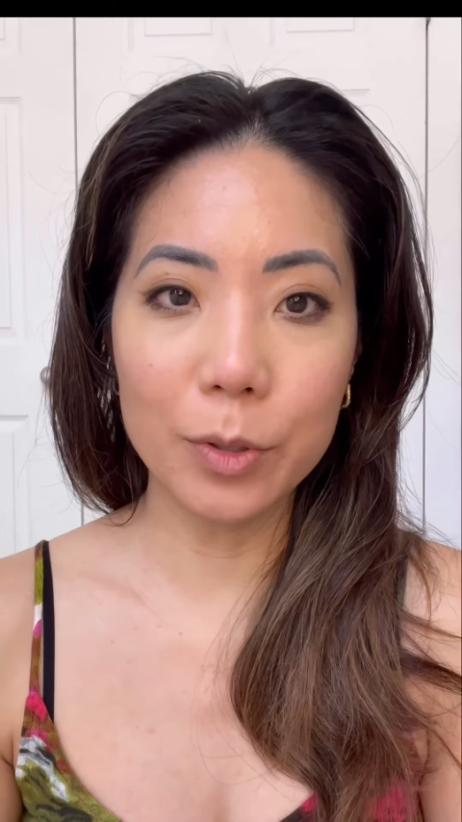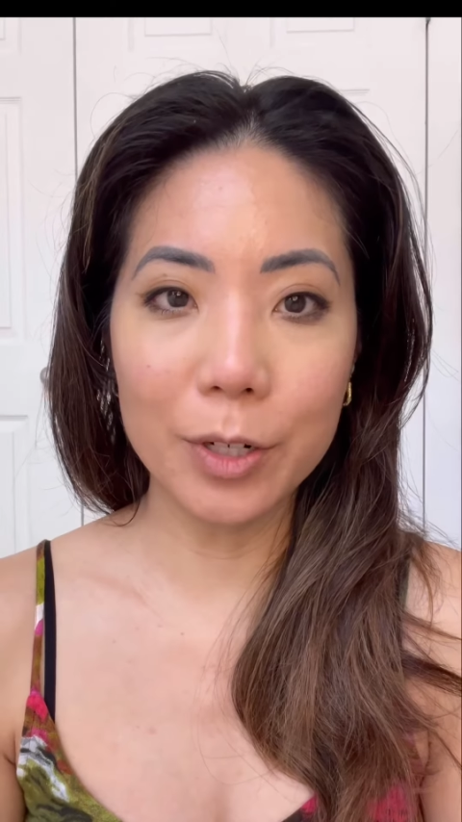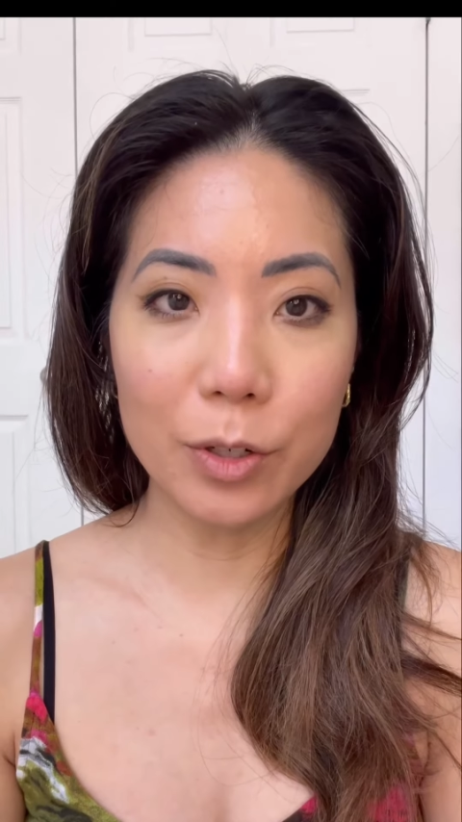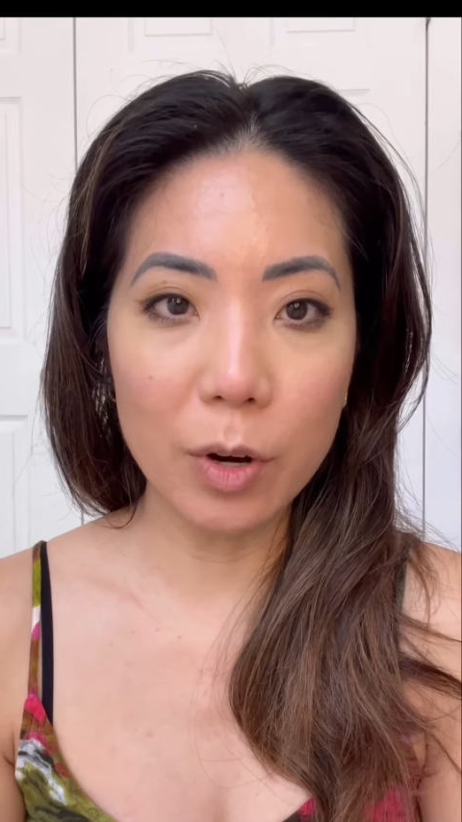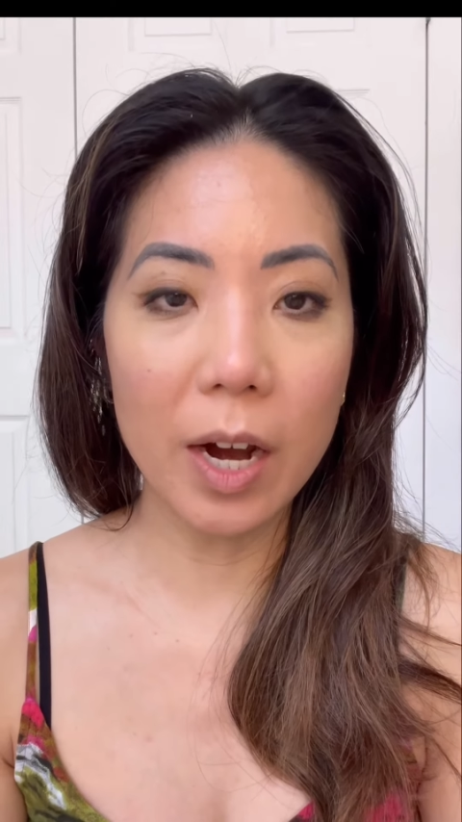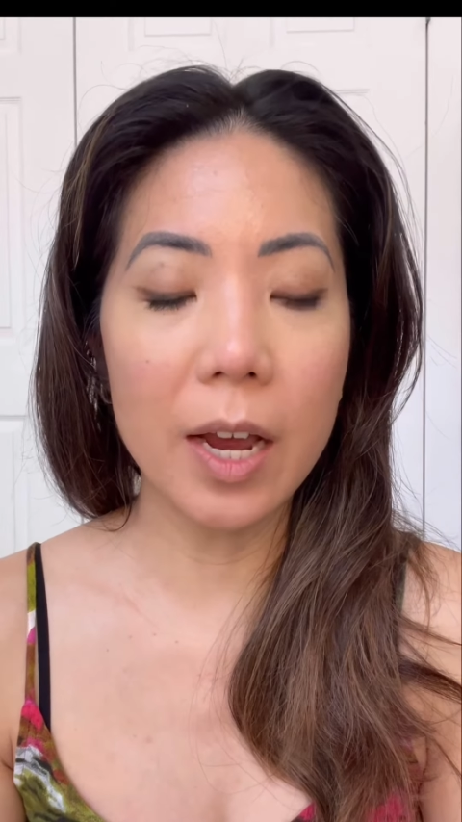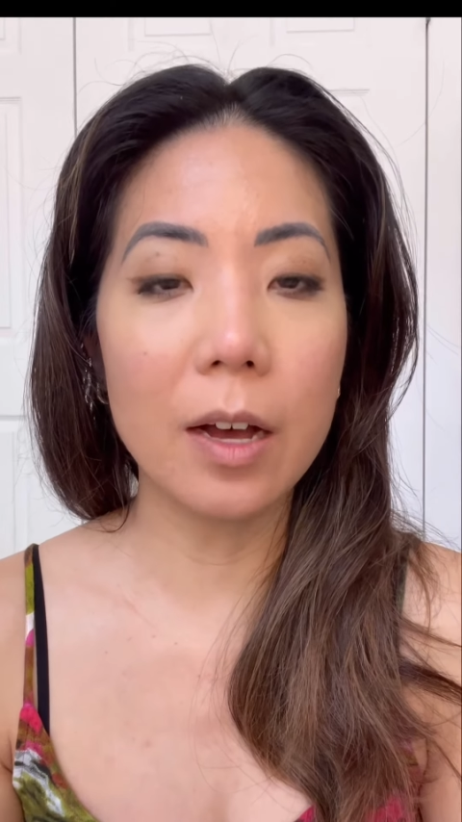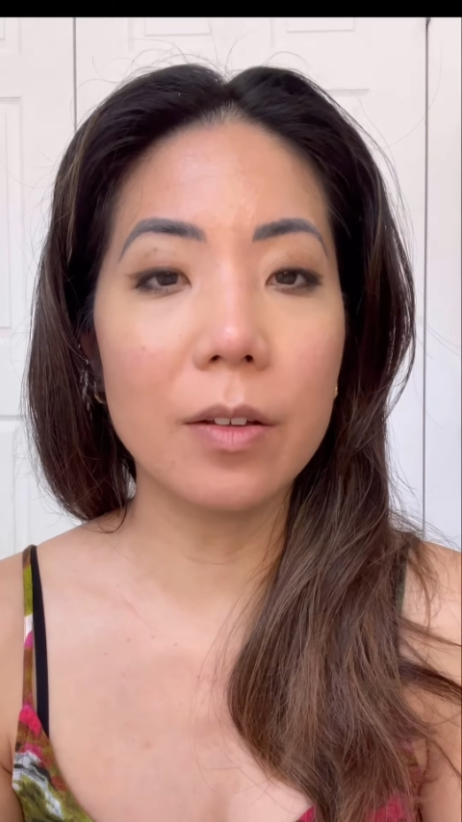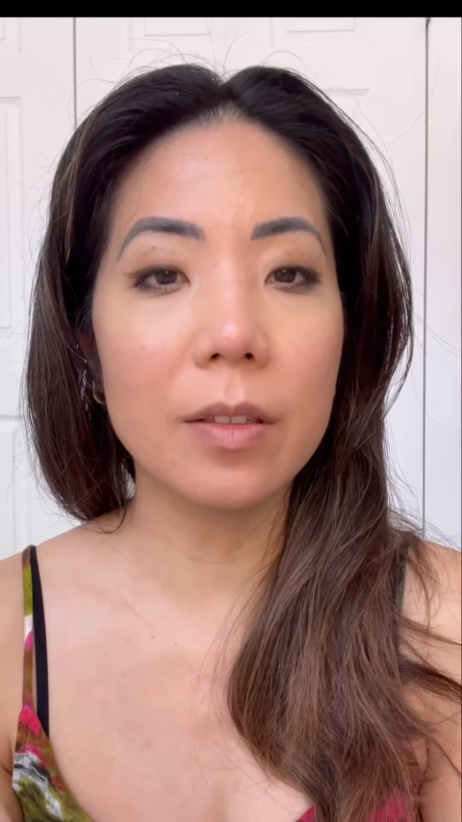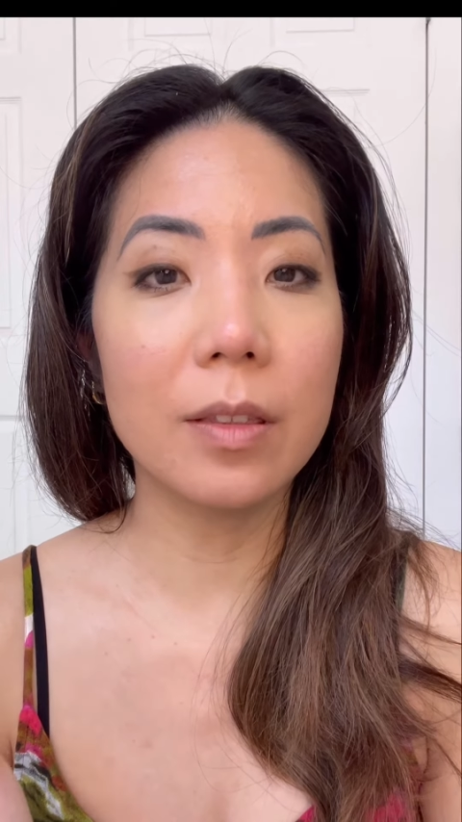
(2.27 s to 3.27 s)
we're gonna try
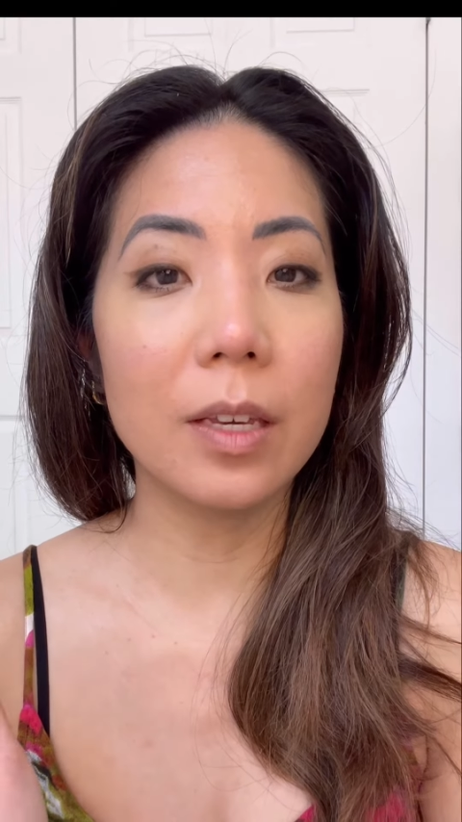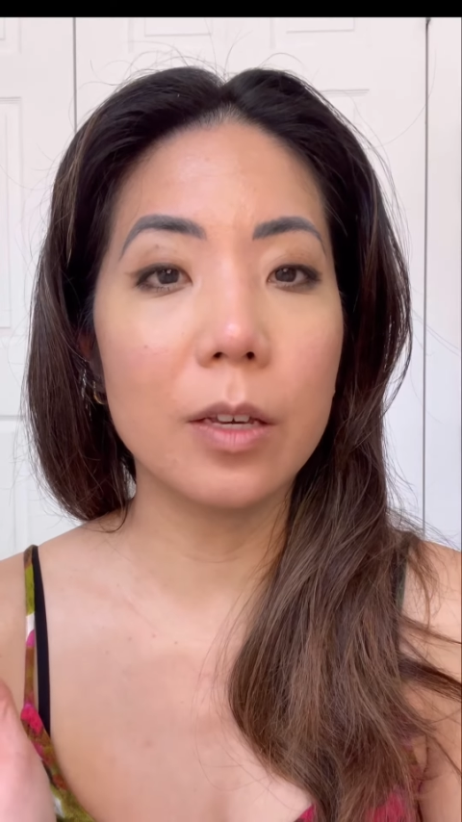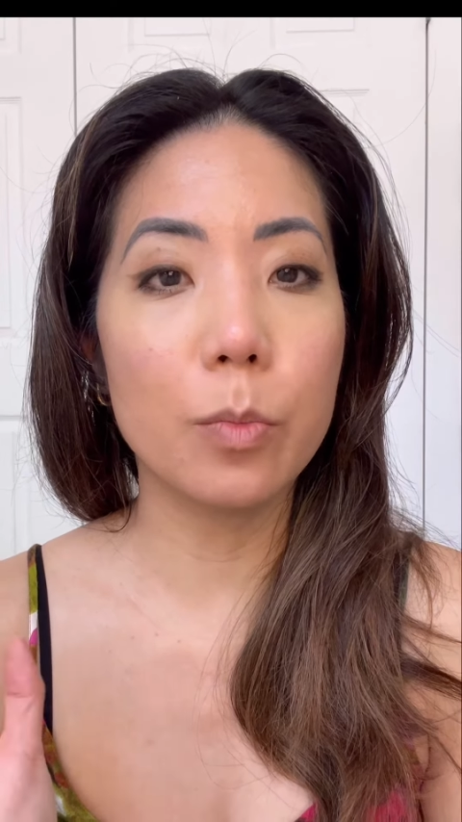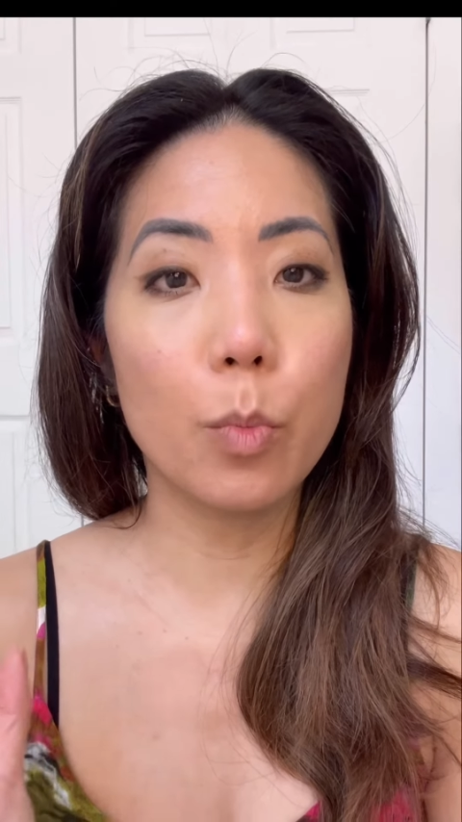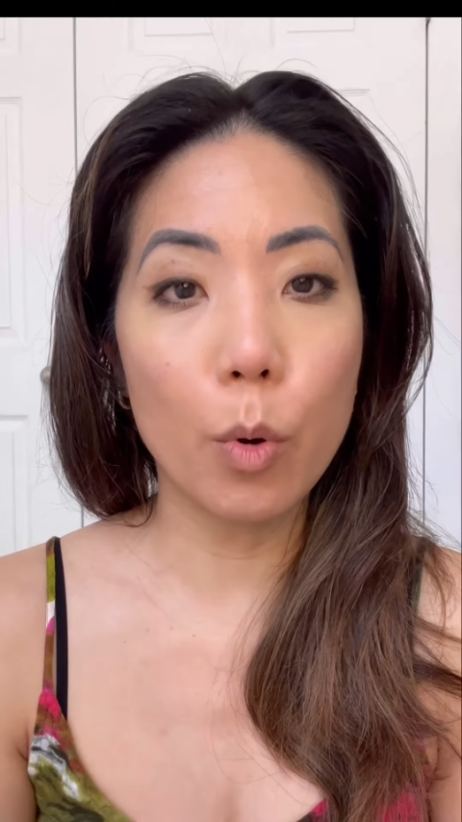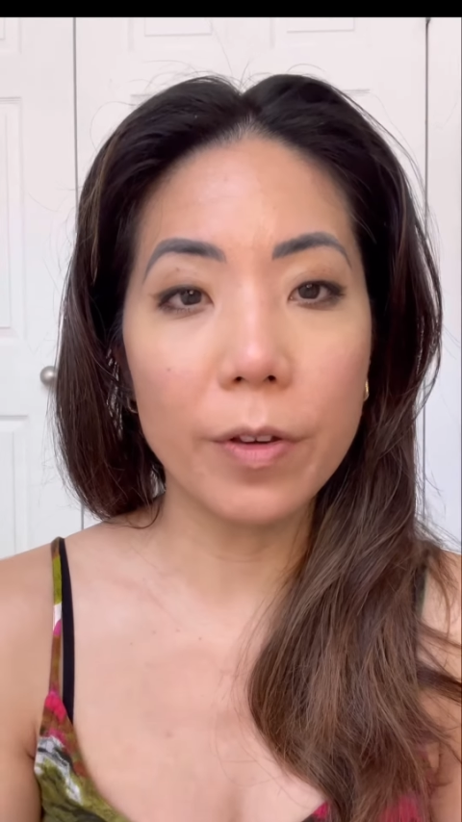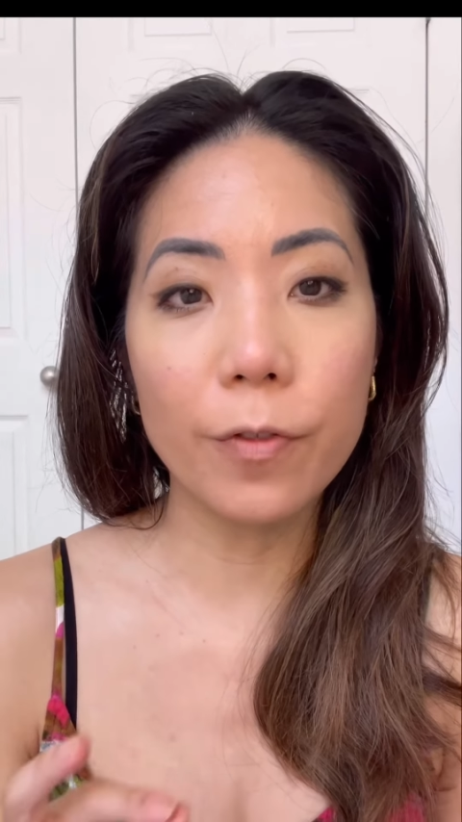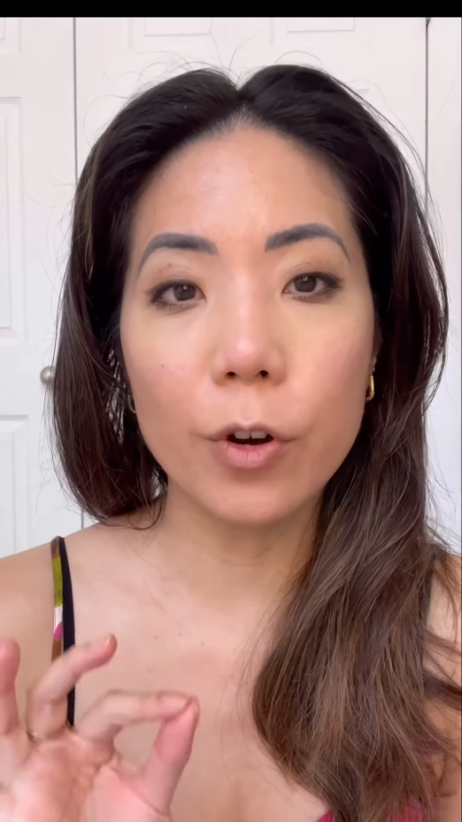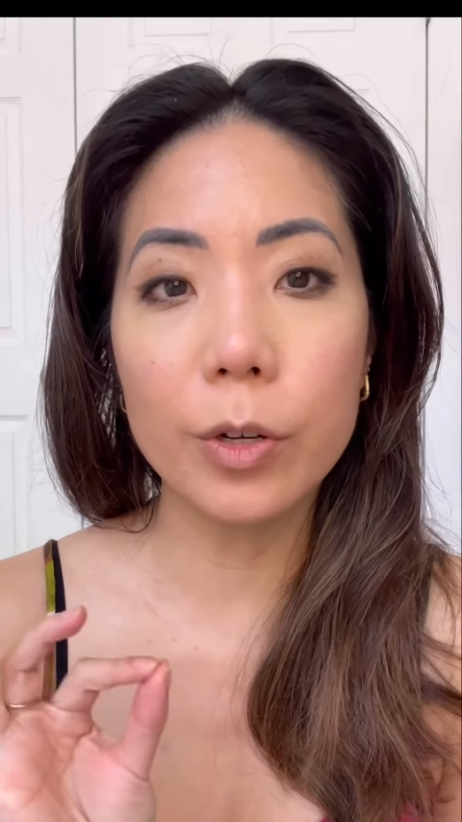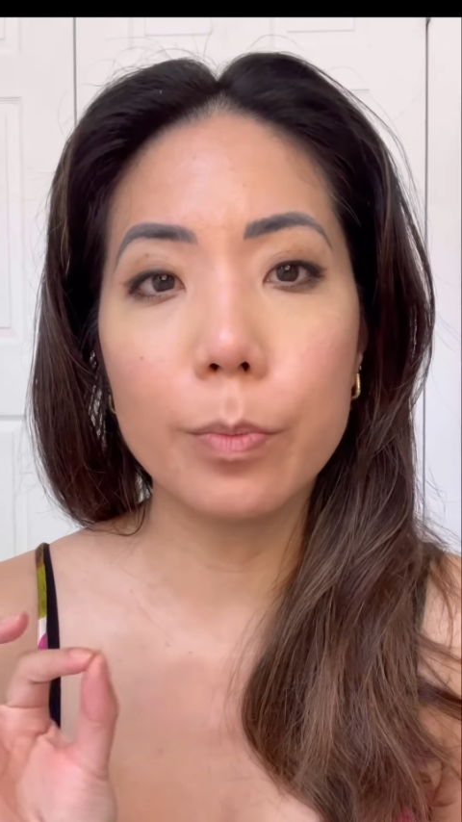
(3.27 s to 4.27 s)
out the
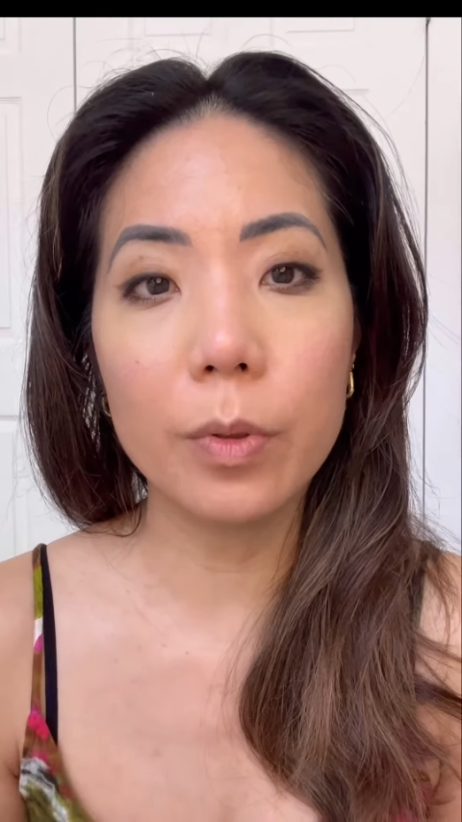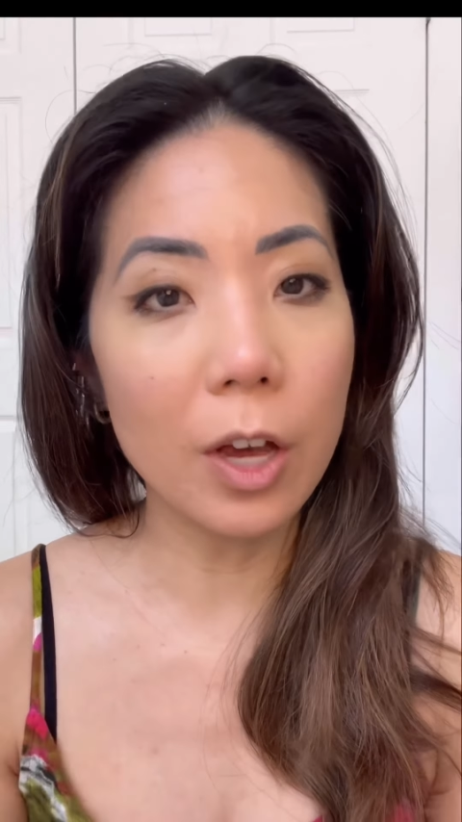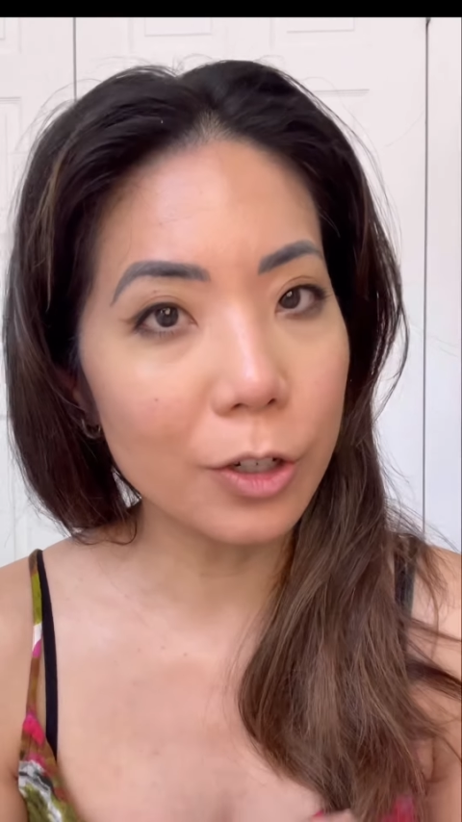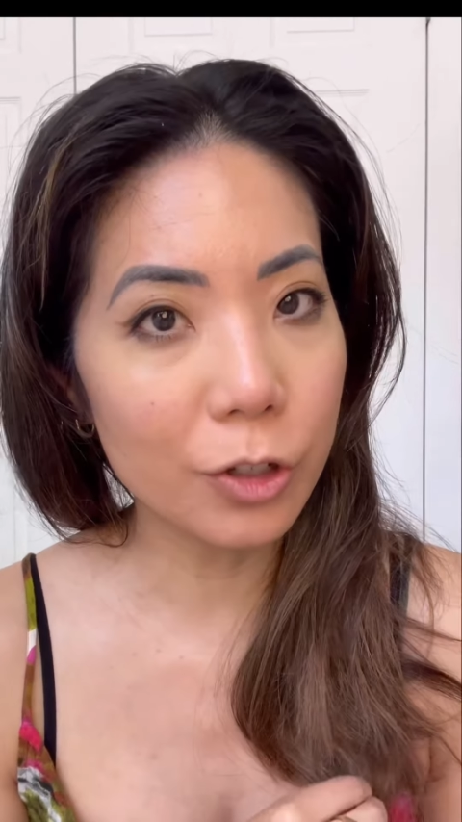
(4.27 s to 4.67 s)
boyfriend blush